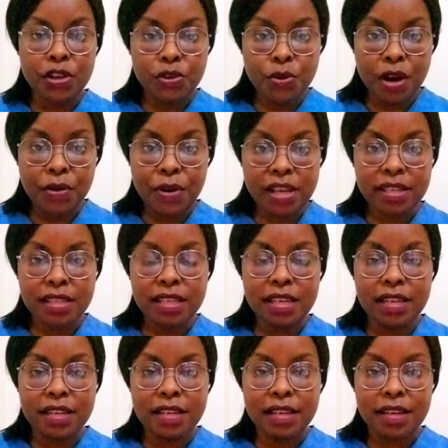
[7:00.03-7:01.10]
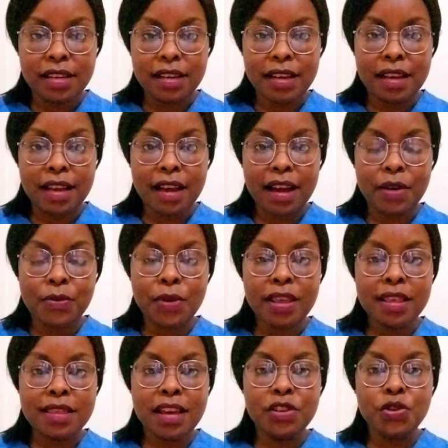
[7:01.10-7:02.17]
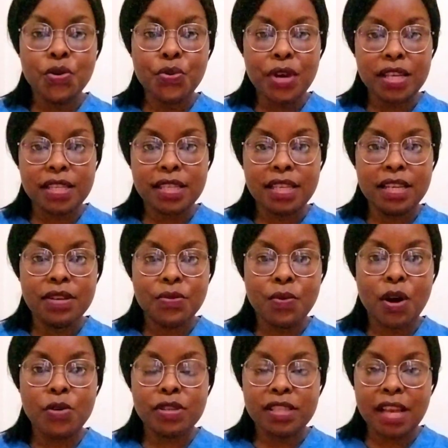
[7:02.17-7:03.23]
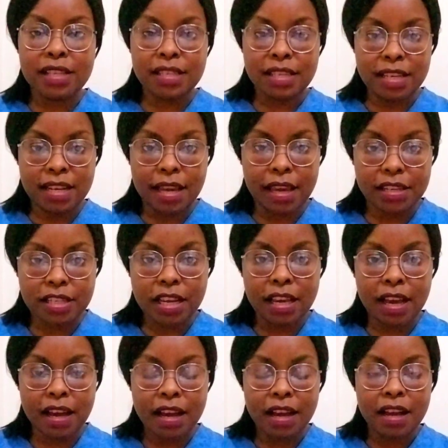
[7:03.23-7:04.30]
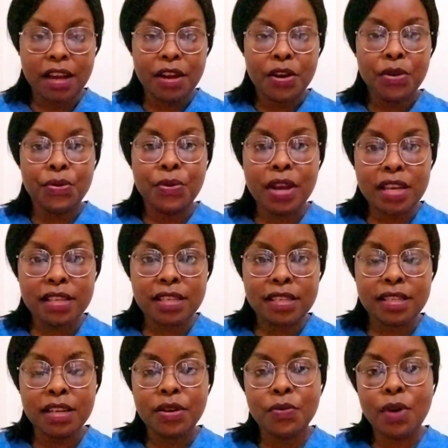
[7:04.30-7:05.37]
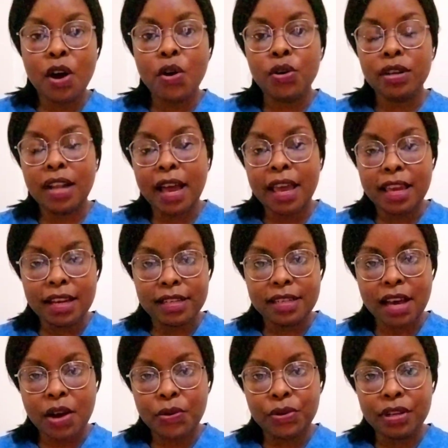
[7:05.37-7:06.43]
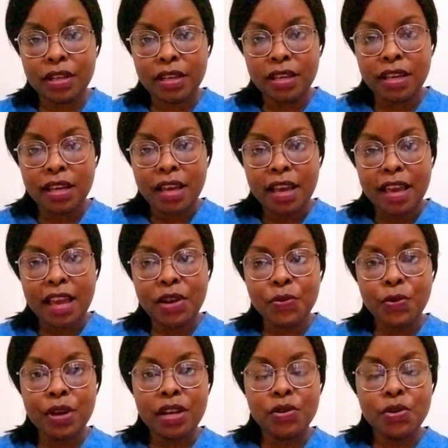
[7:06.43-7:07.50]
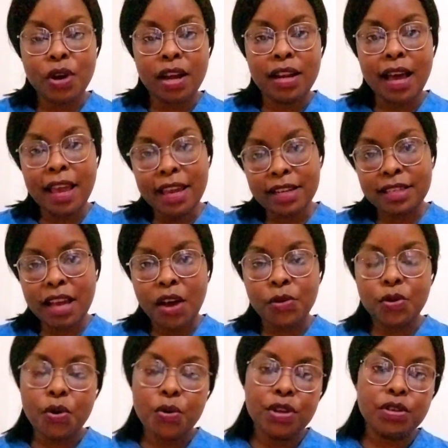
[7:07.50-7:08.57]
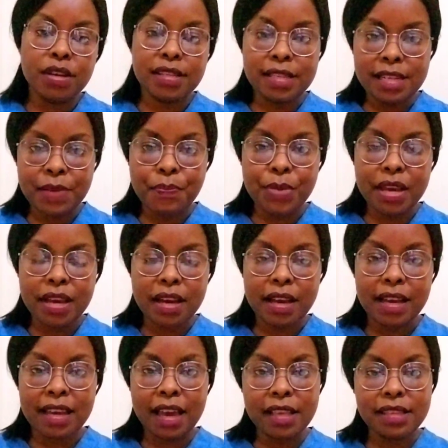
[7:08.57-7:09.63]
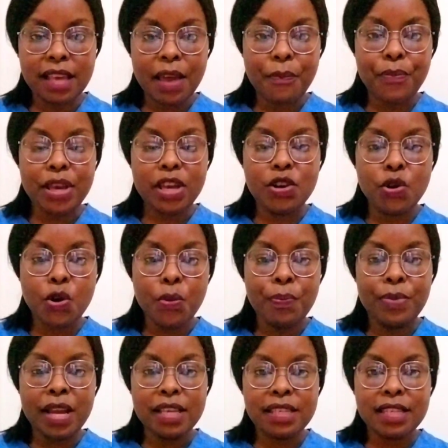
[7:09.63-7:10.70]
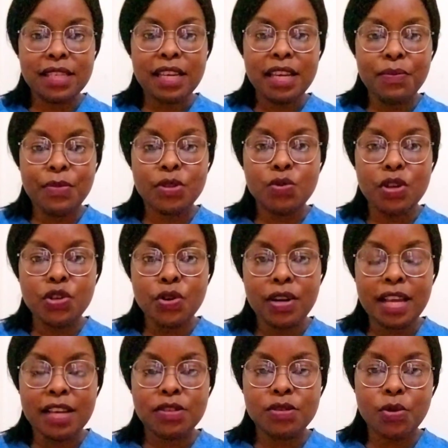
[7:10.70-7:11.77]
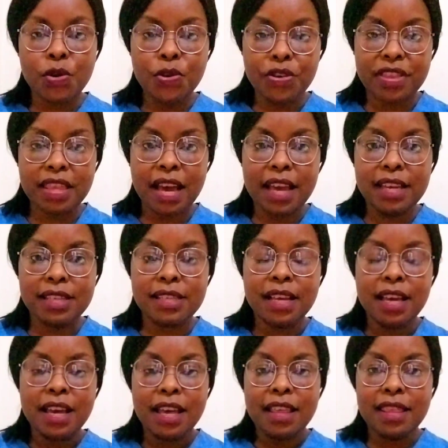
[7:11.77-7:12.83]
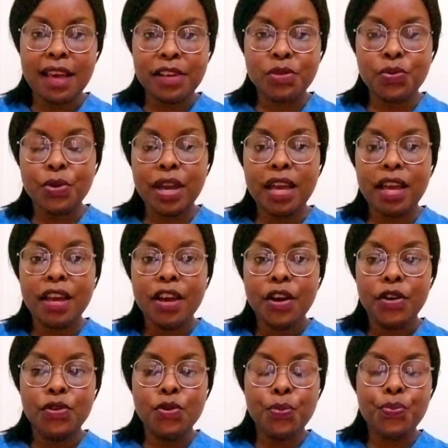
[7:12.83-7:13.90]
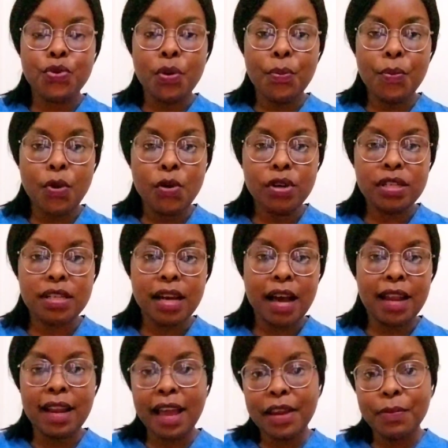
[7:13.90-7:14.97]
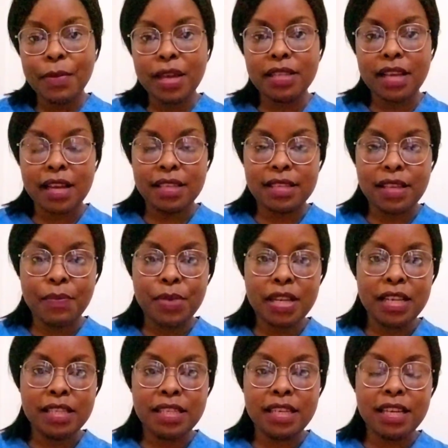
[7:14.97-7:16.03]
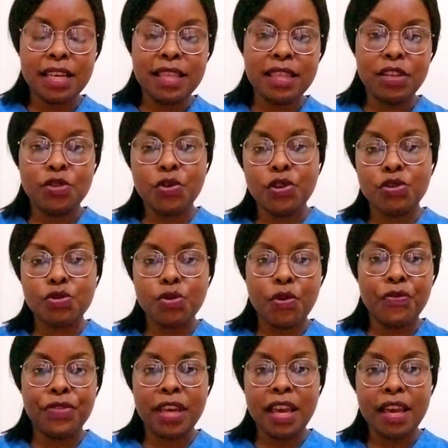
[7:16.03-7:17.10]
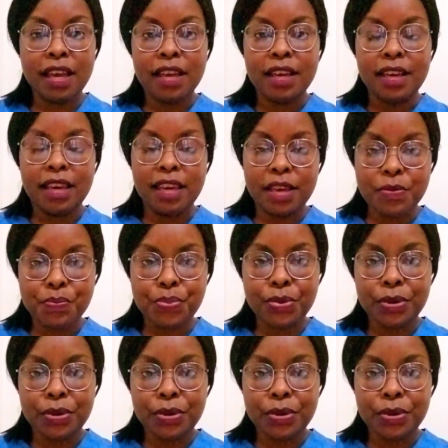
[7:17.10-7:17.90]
you are resting, rather than you resting while sat in a chair, rest while lying down. And when you are lying down or when you are sleeping, get a pillow, place it in between your legs or your thighs. That way you promote alignment and stability in the joints of the hip.